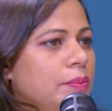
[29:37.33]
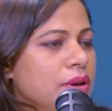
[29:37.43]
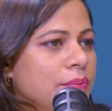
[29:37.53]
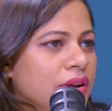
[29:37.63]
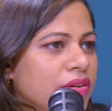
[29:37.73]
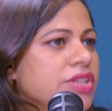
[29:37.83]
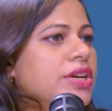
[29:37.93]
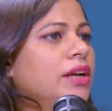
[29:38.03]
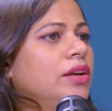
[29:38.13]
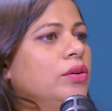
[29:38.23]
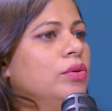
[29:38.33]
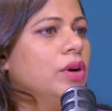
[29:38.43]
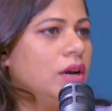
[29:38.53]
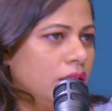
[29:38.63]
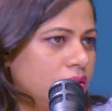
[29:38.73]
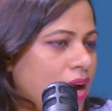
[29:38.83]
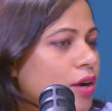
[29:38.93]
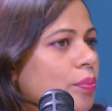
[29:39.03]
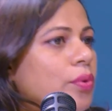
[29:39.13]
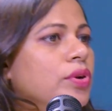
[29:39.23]
people reject you, try
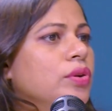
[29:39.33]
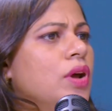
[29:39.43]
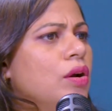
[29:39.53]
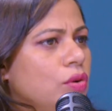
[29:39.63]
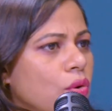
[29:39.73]
to pull you down.